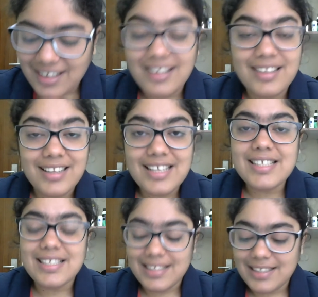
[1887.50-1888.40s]

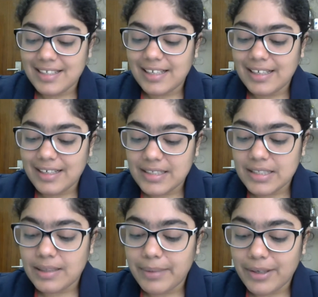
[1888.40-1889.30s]
this is really
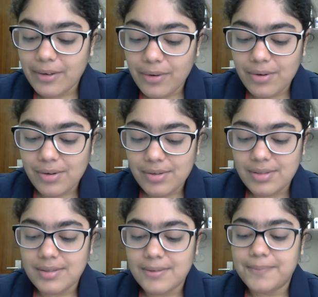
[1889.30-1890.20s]
risky
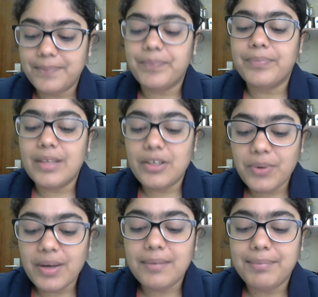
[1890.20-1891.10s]
because
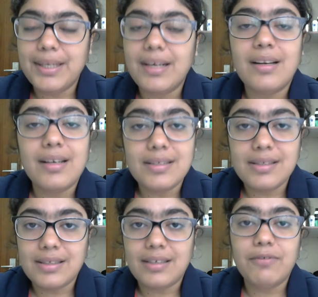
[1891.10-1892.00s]
you can be
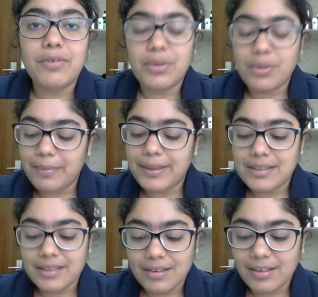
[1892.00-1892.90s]
arrested for no
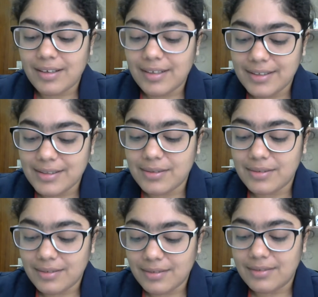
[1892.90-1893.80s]
particular
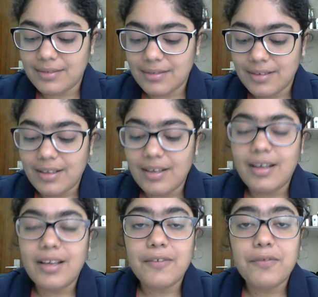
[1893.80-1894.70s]
reason
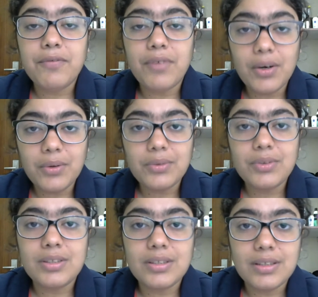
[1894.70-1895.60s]
if
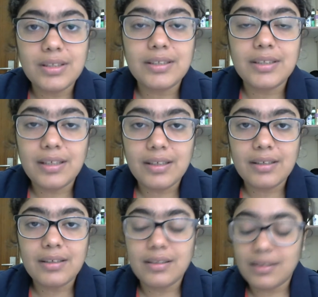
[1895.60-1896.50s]
found in
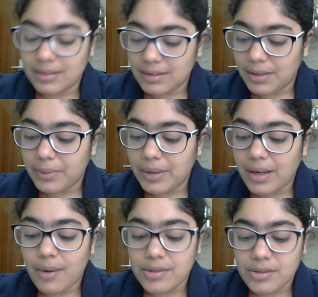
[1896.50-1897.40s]
the wee
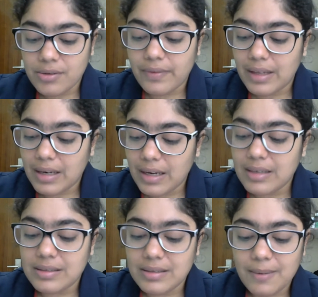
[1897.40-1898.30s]
hours of the
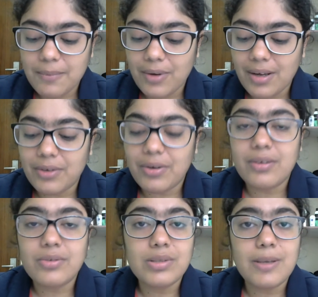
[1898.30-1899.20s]
night somewhere you are
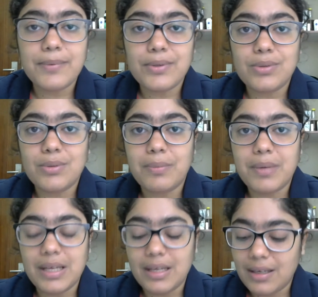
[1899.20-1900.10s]
not supposed to
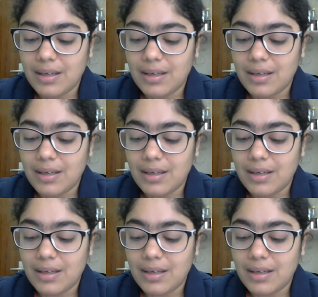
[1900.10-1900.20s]
be,